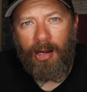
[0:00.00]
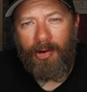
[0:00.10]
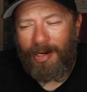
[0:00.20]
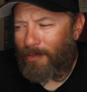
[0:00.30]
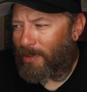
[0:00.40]

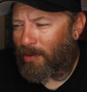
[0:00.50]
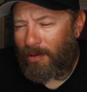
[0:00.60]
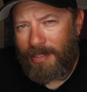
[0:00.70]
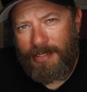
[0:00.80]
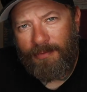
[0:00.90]
All right,
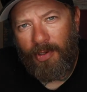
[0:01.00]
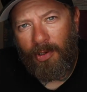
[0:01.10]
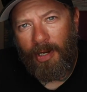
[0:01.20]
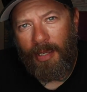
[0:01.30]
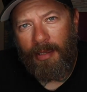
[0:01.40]
regardless if
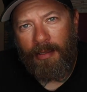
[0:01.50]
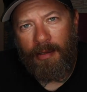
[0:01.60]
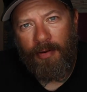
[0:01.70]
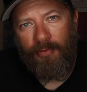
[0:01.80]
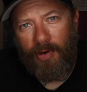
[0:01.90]
you're a
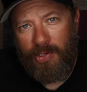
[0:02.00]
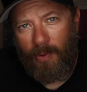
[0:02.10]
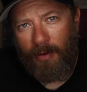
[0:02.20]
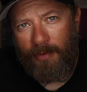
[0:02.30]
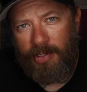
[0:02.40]
freshwater